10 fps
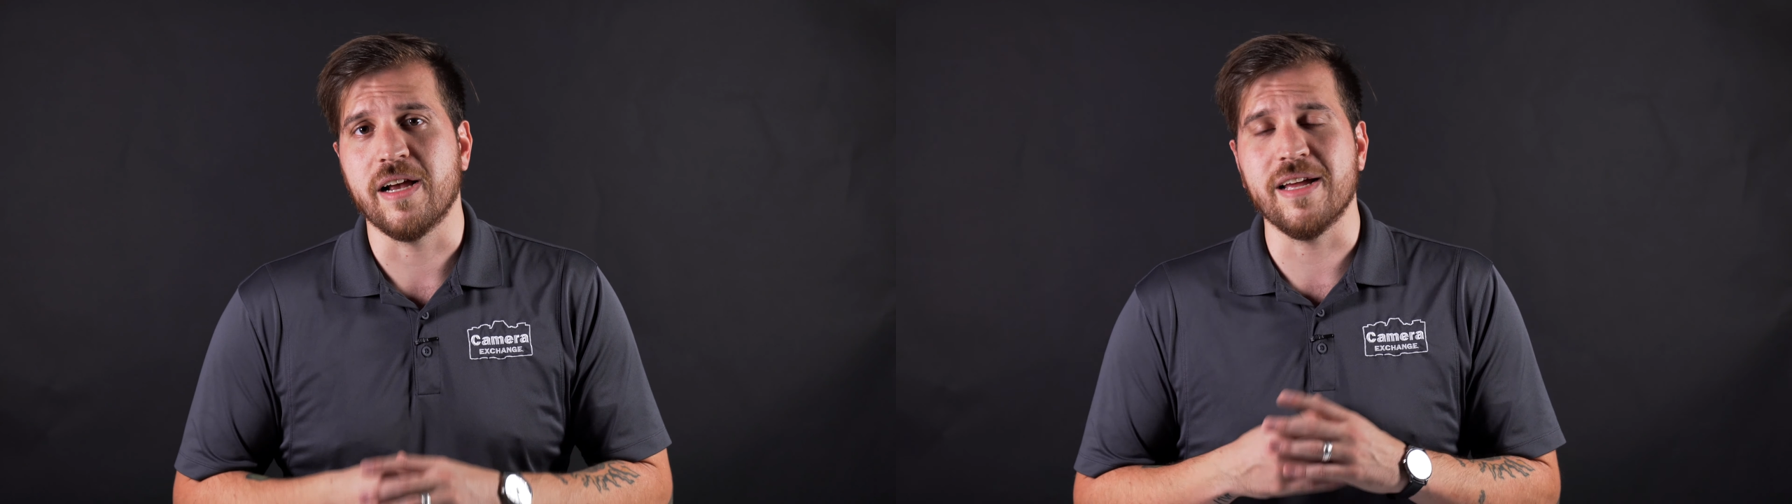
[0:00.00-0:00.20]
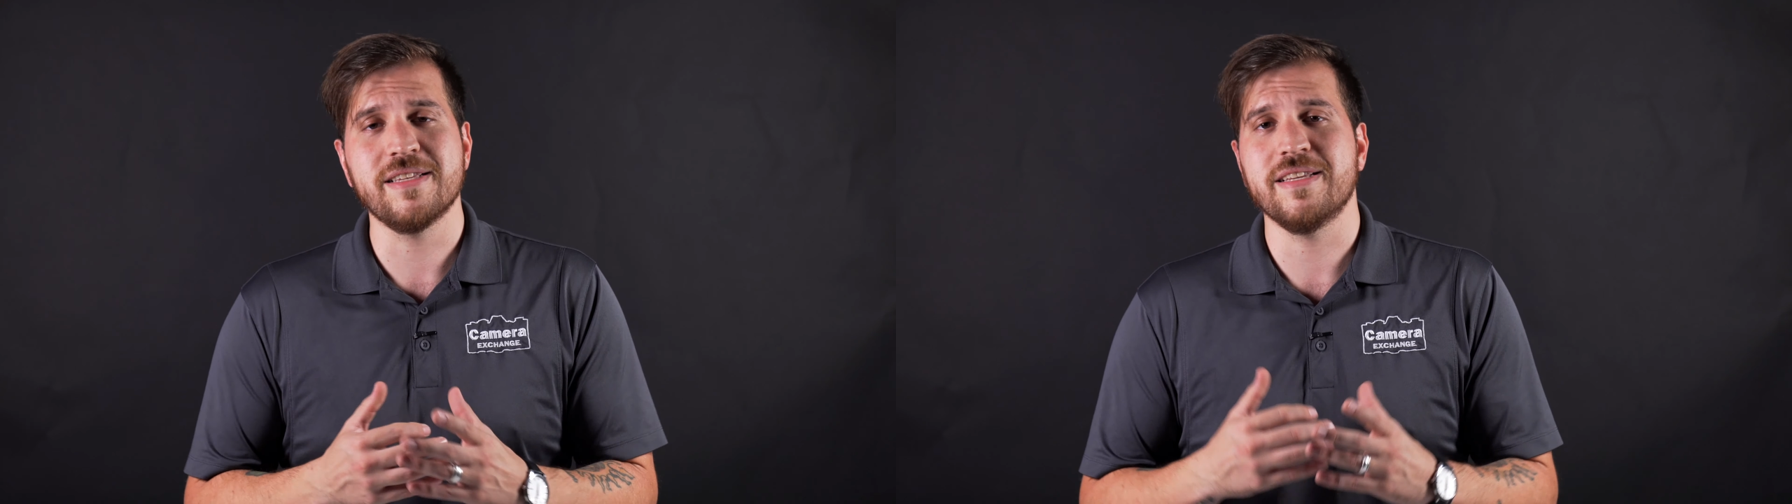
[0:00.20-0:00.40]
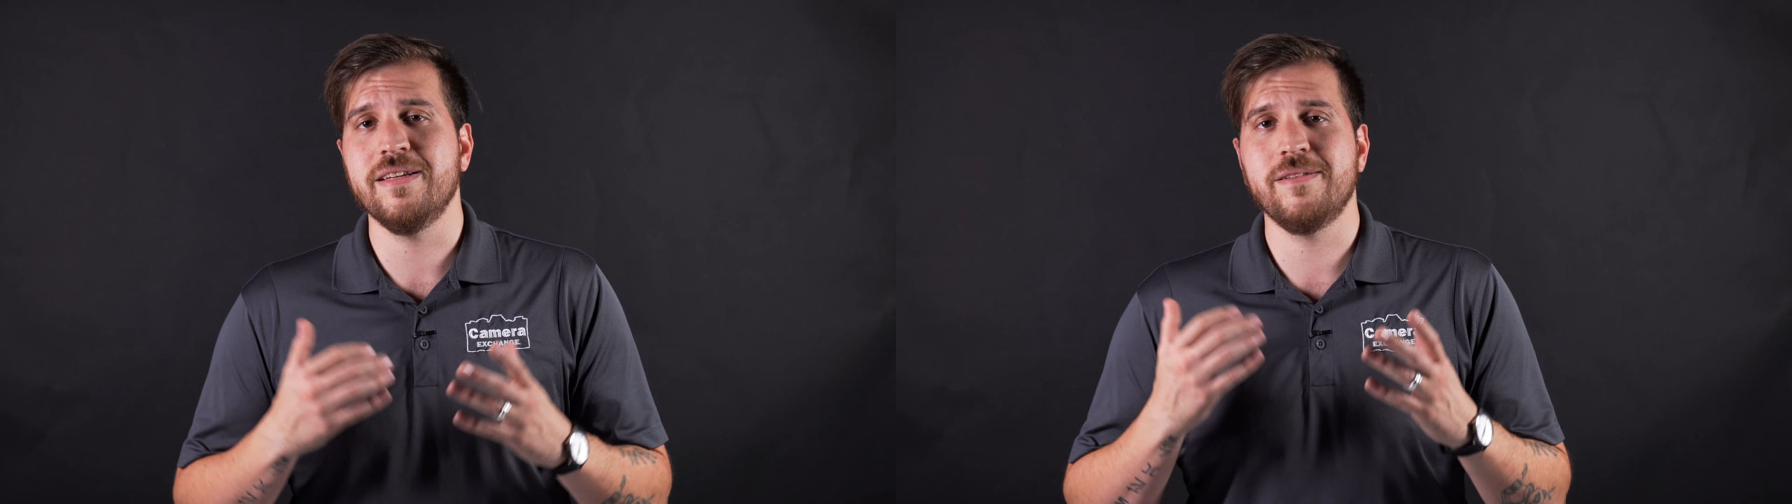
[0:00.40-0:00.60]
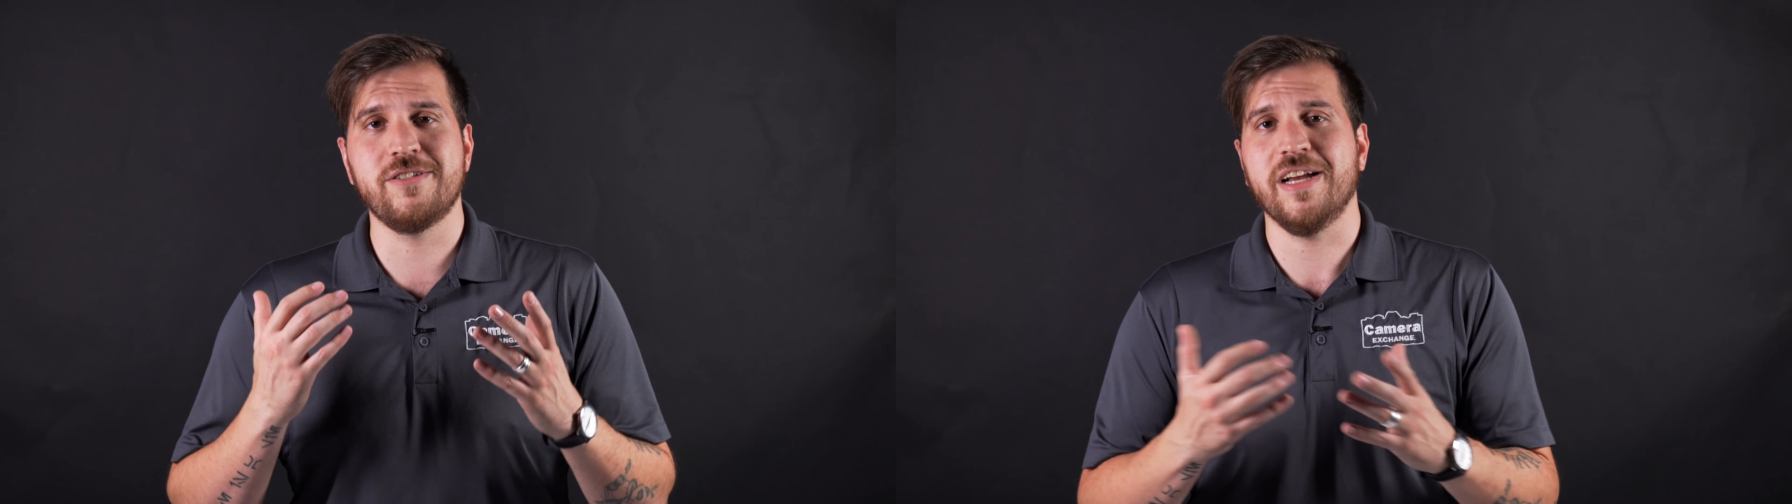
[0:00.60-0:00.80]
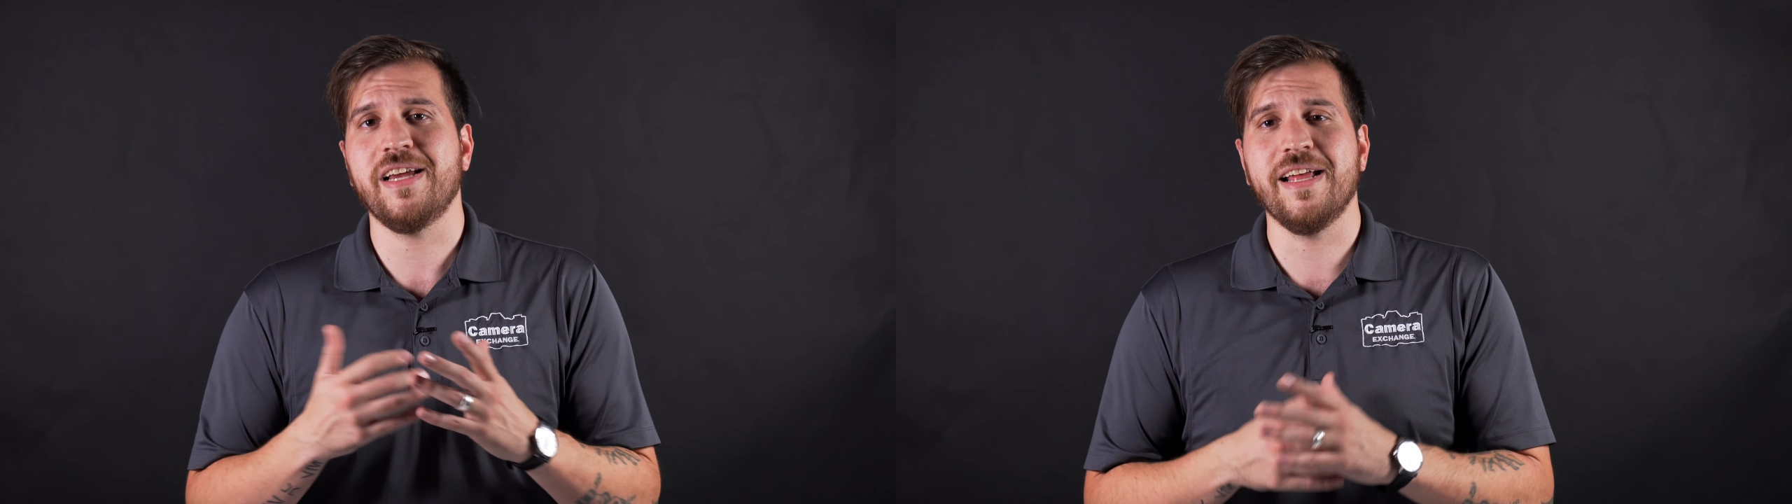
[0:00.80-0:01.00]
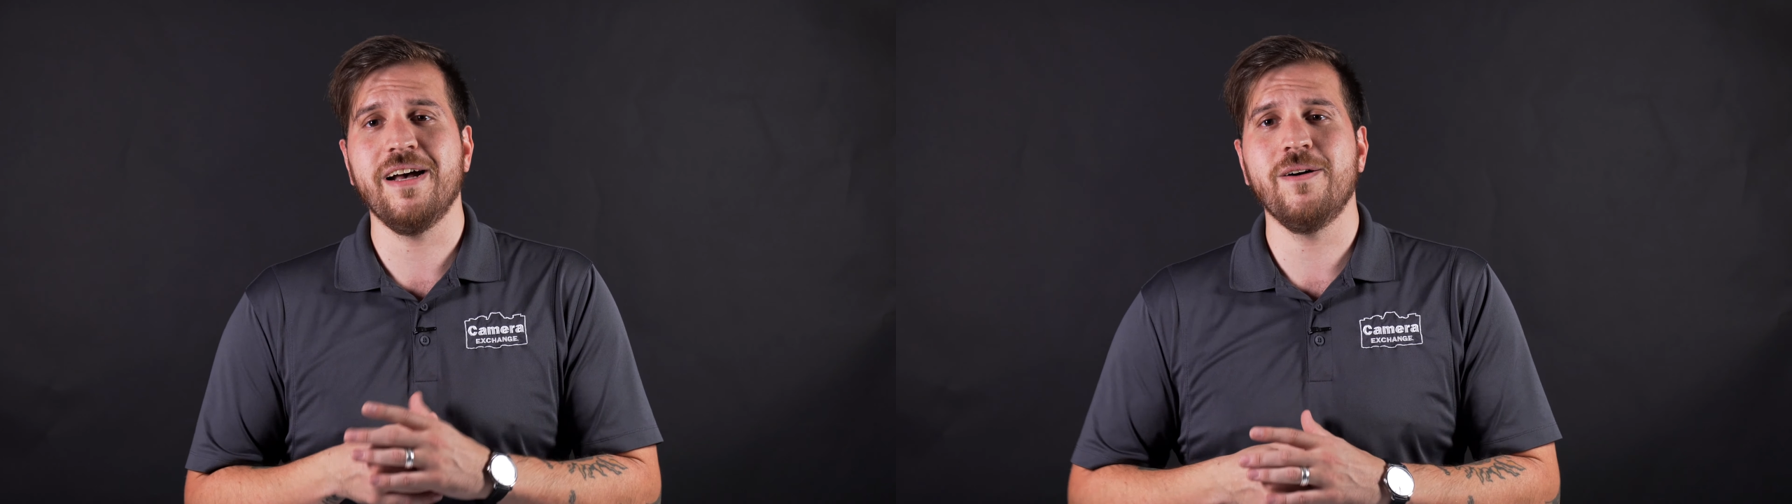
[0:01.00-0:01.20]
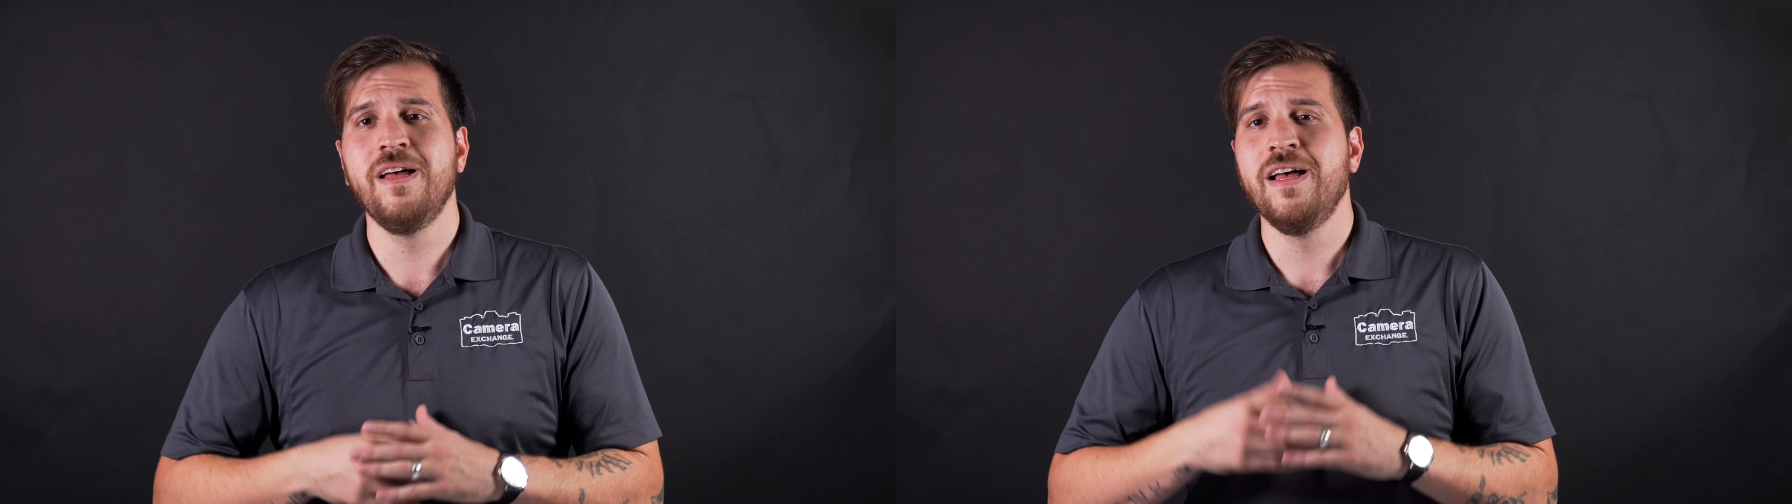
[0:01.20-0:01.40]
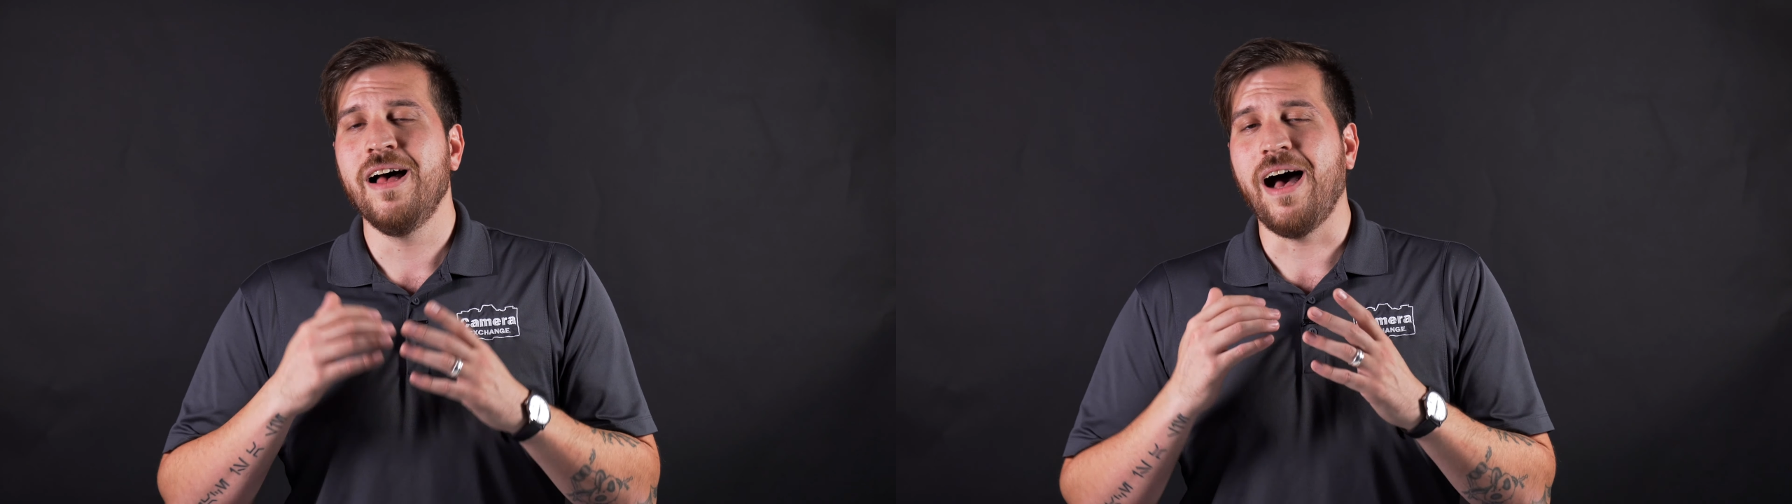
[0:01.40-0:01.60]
I gotta say, check it out.